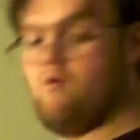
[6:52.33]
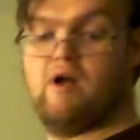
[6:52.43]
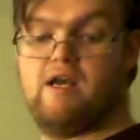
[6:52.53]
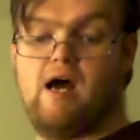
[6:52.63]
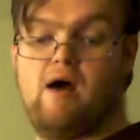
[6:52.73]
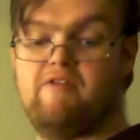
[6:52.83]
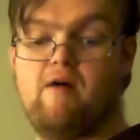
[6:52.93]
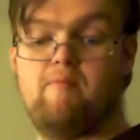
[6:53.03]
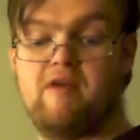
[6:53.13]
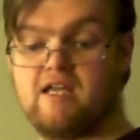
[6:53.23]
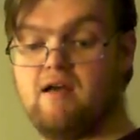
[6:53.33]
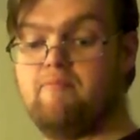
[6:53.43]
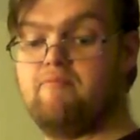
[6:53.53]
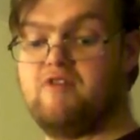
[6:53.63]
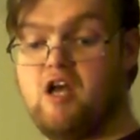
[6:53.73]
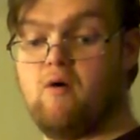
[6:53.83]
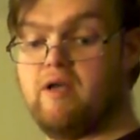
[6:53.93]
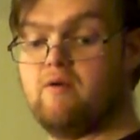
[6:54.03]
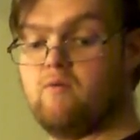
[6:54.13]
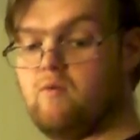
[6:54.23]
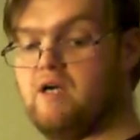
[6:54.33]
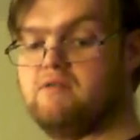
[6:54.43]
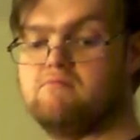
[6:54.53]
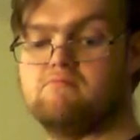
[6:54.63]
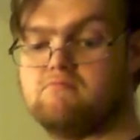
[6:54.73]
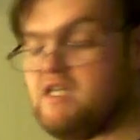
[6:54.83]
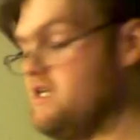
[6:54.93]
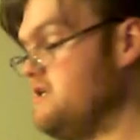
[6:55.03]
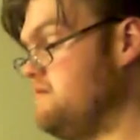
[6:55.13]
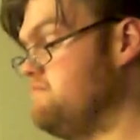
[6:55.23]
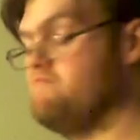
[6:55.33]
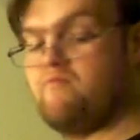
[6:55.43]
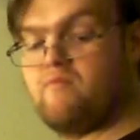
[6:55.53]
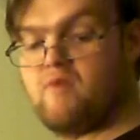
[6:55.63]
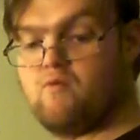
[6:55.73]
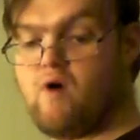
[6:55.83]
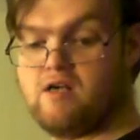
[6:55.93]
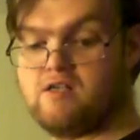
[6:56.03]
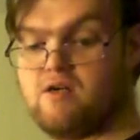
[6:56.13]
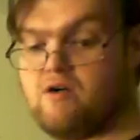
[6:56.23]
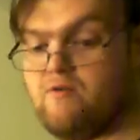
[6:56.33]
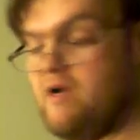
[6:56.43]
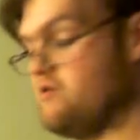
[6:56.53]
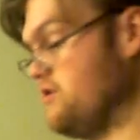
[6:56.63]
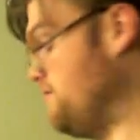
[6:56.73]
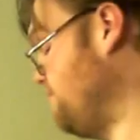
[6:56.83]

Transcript: whatnot without picking up knowing what the rocks are around you.